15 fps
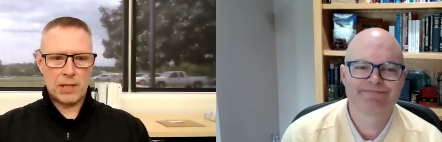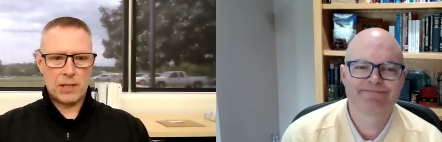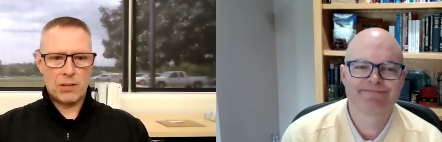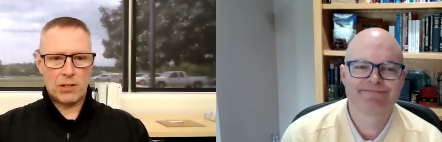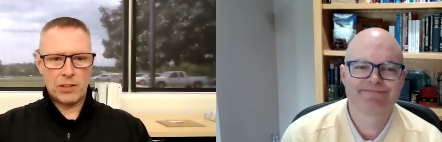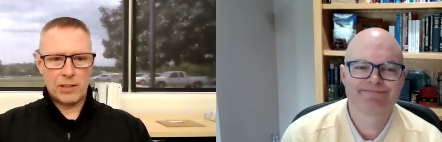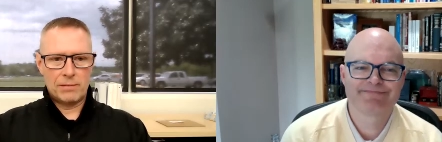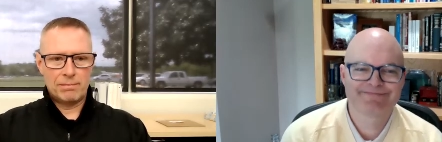Speaker 1: I
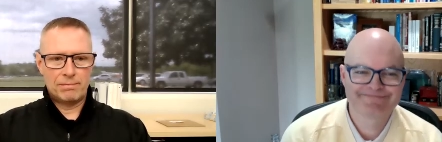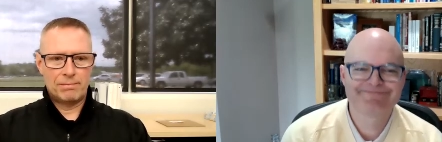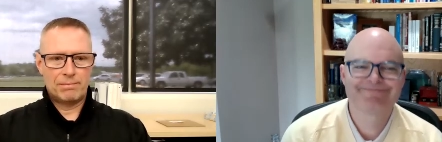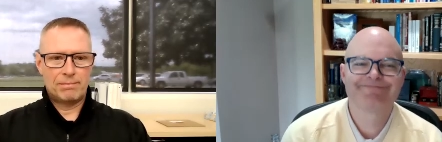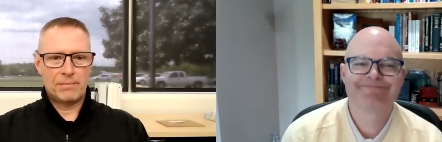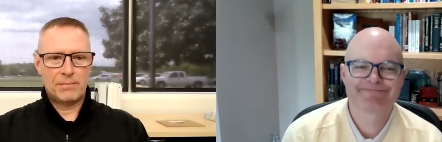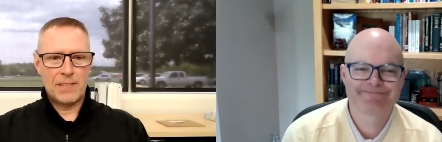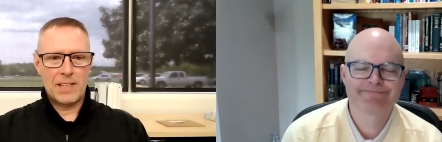call it.
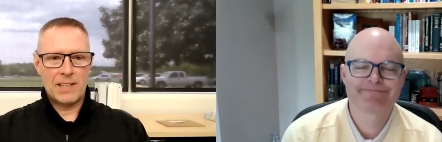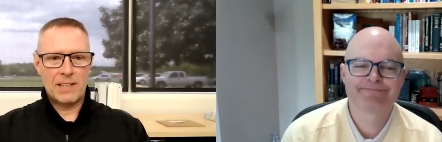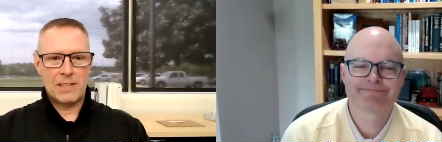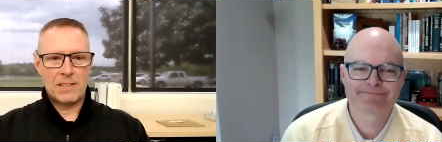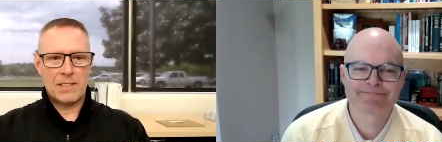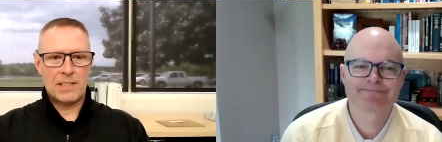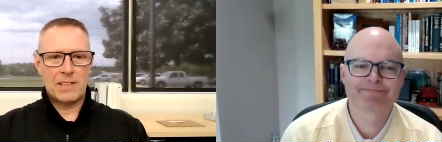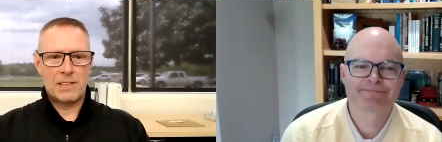
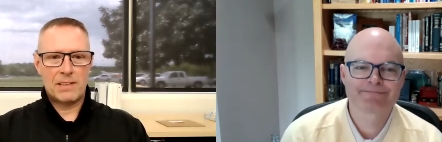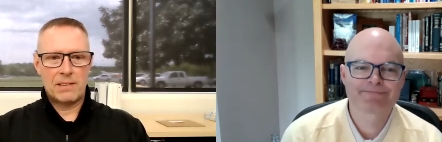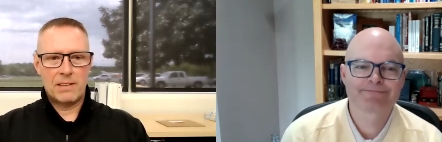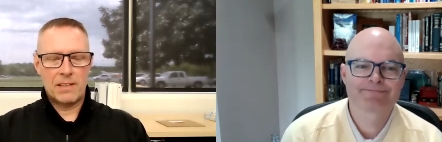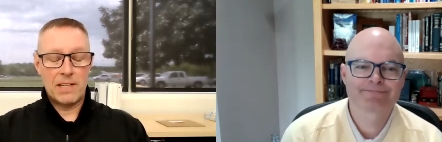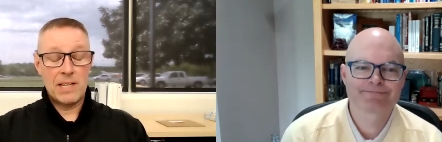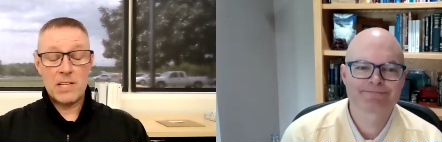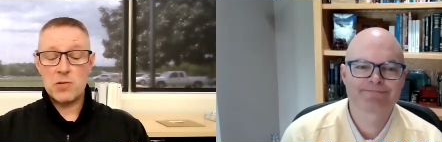And uh,
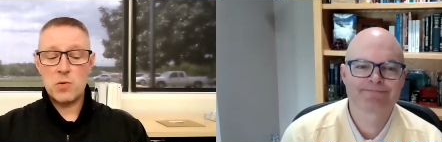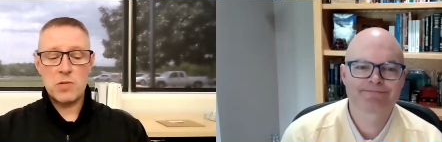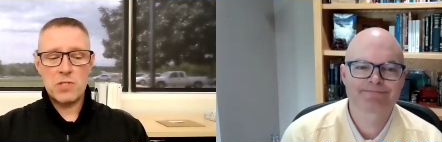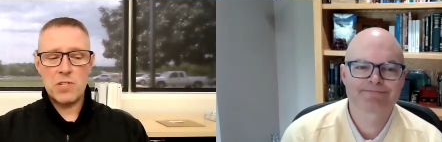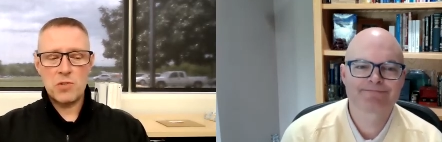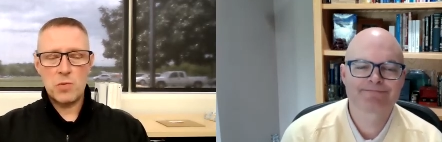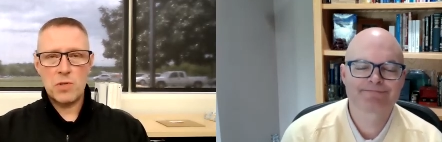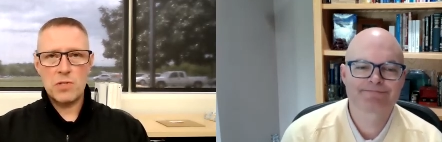and this was
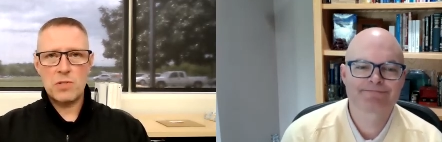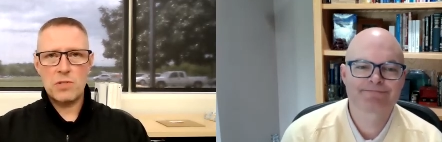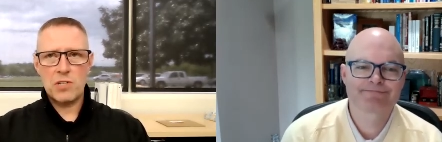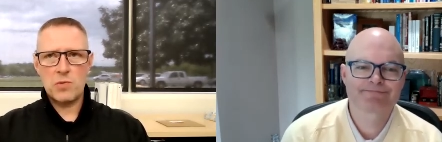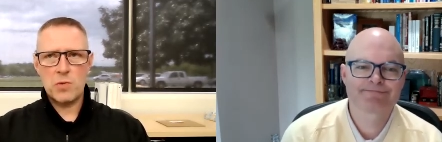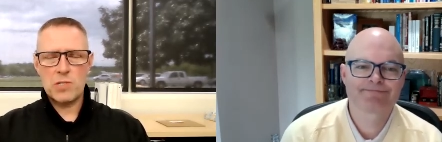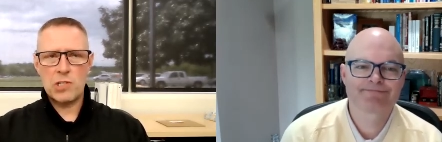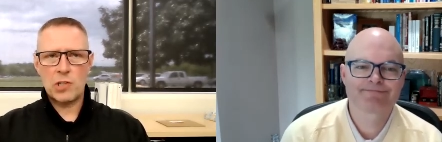this was
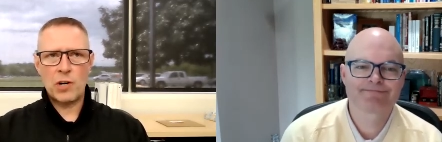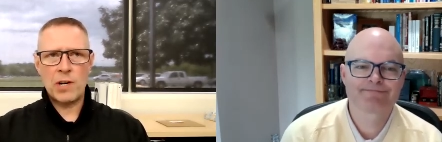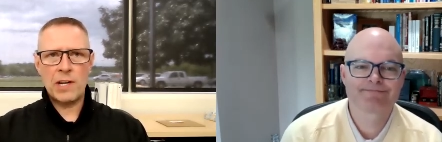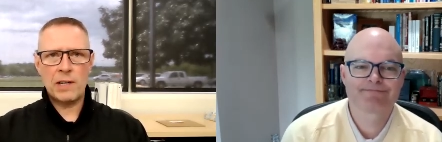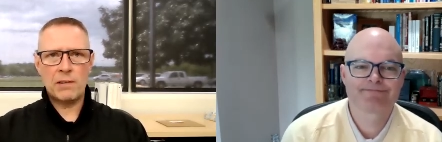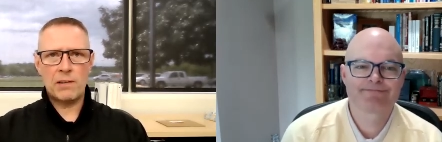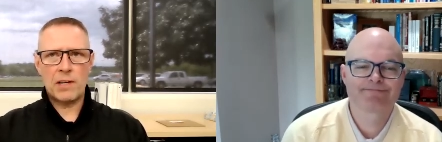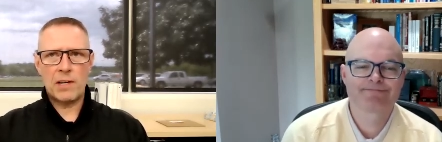this was
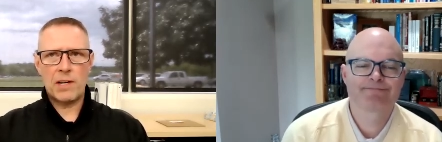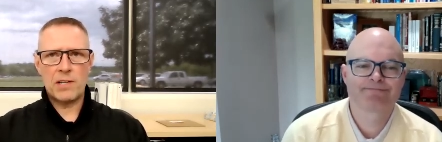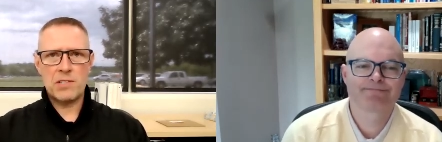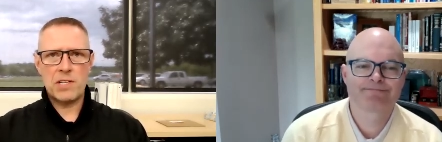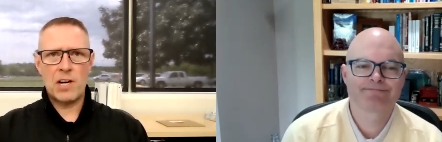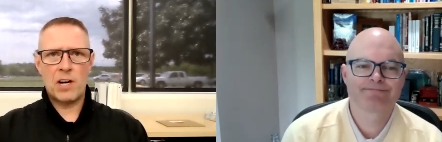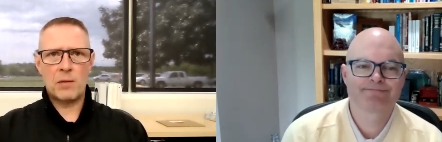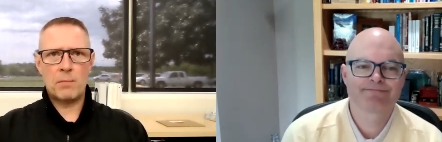learning uh, as
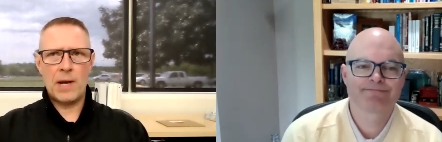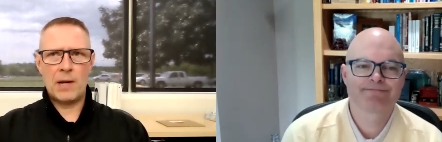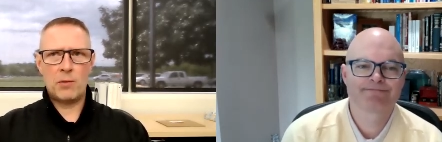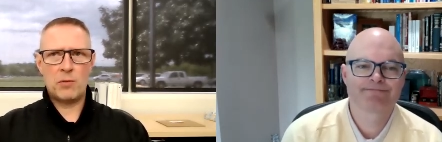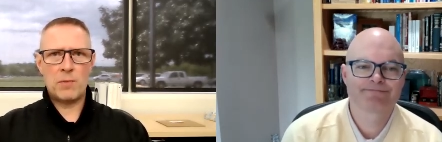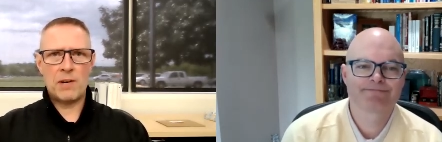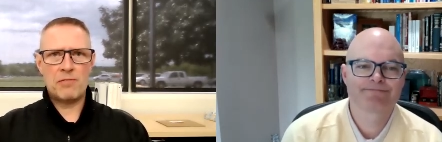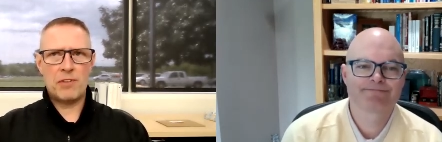a young man
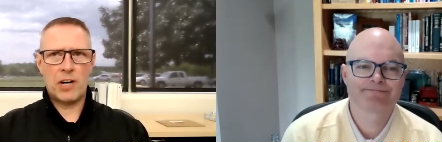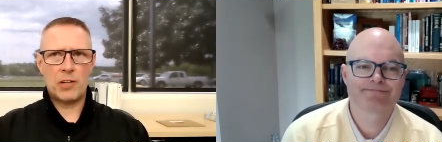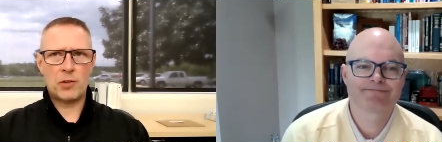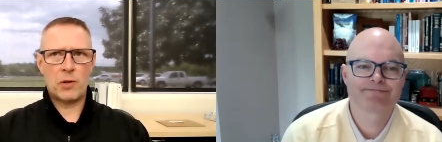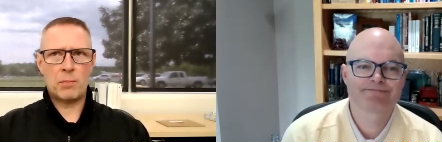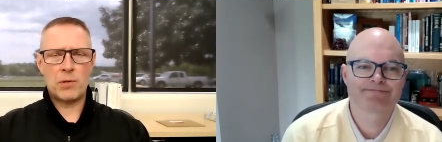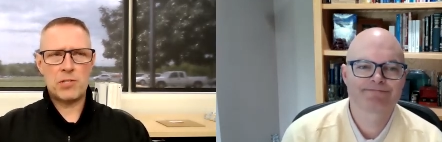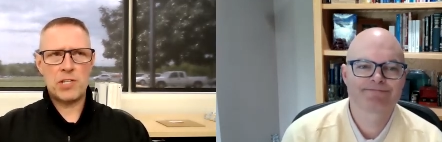with my father
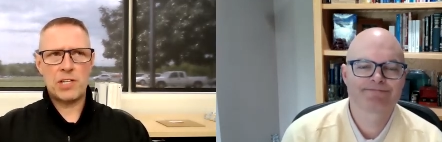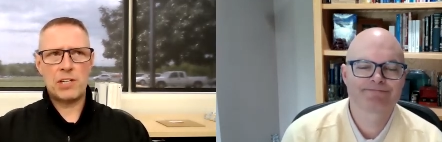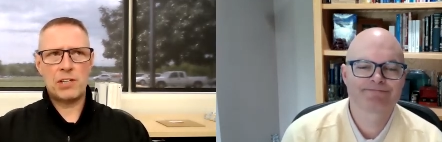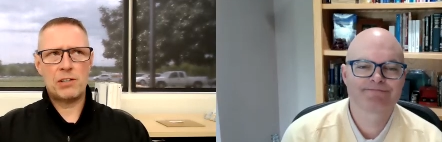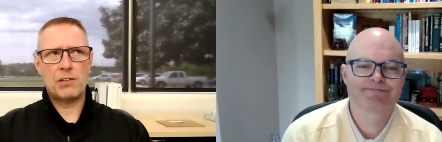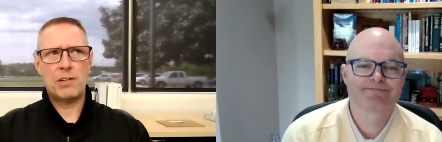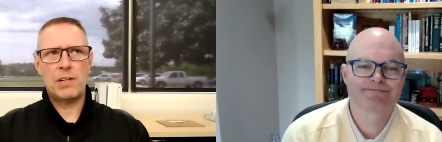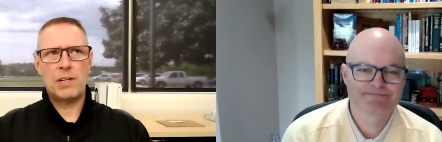in
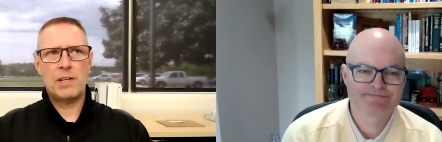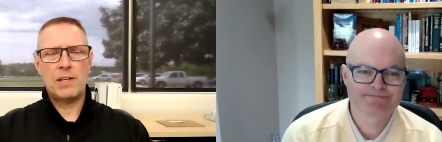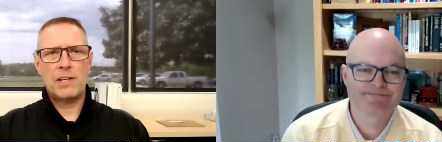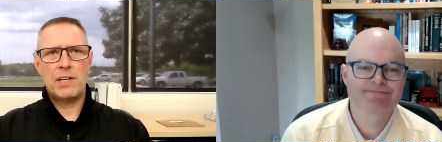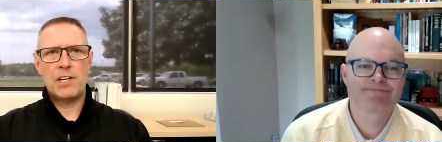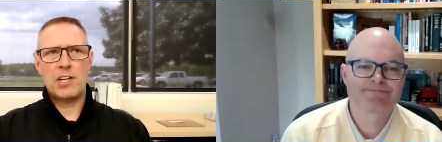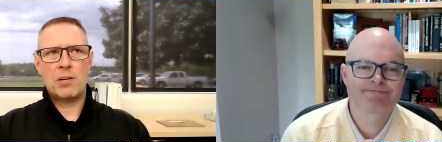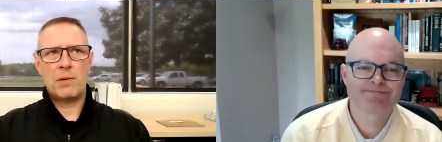particular
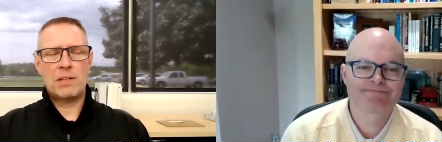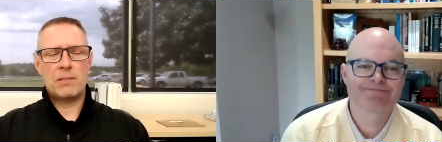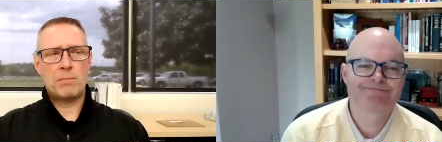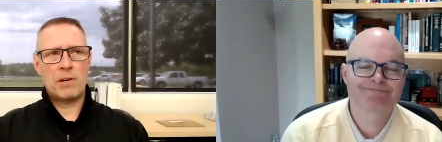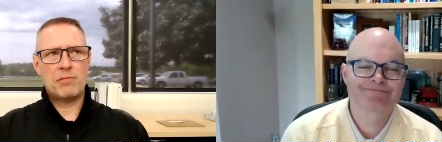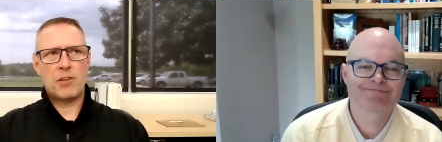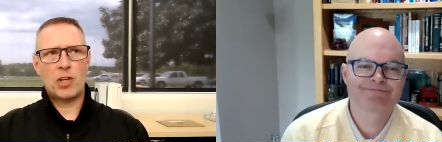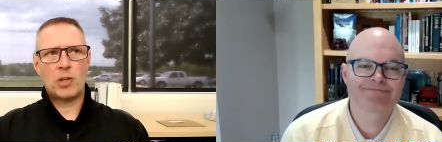you know my,
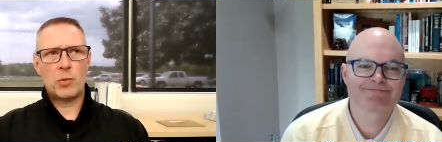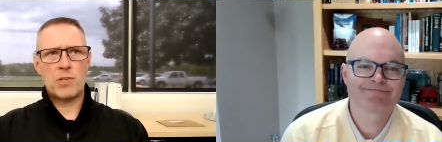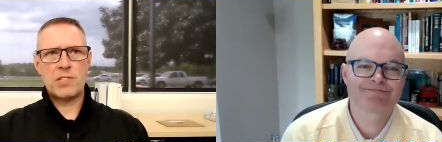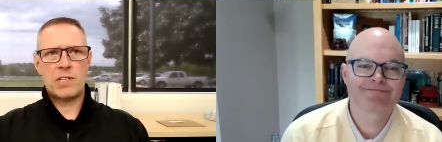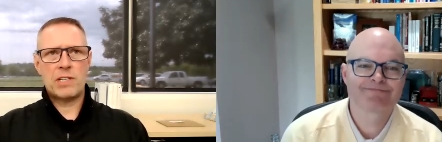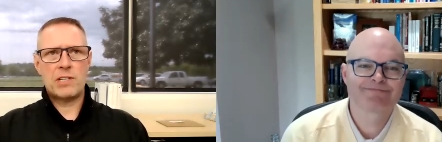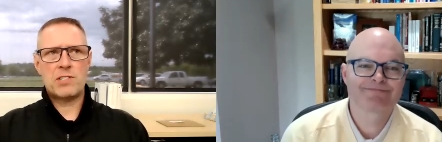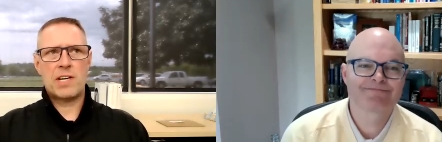my father was
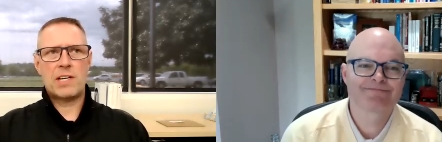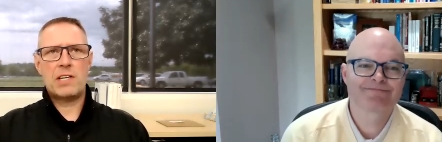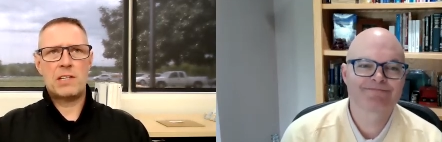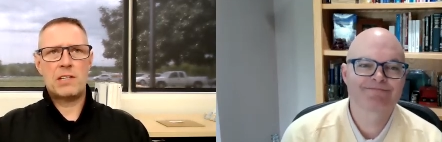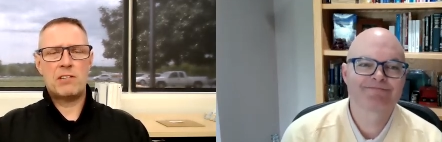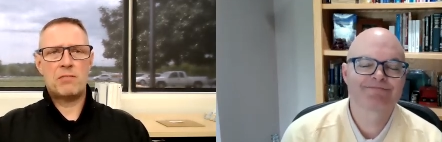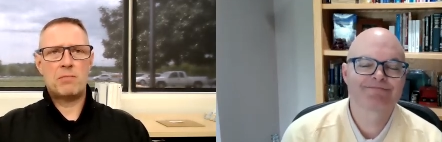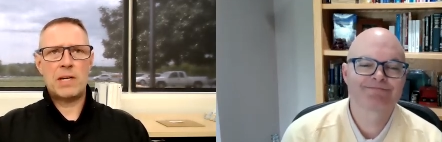an
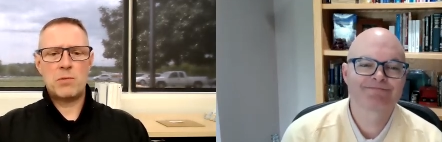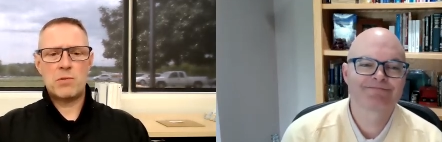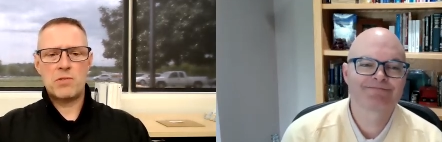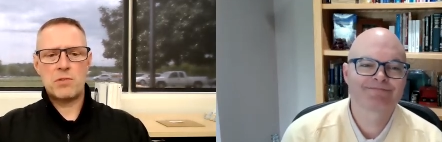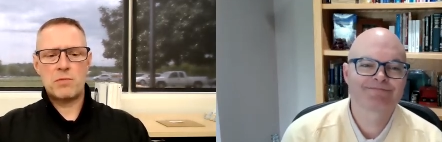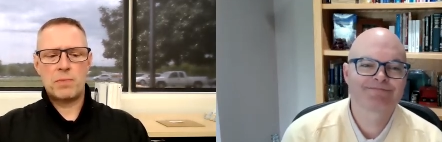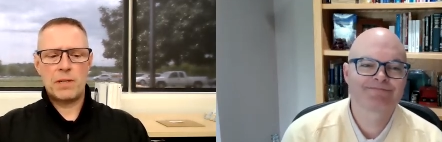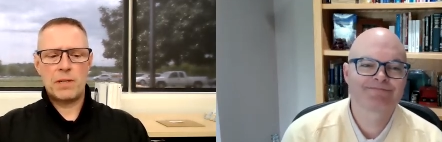executive but he was but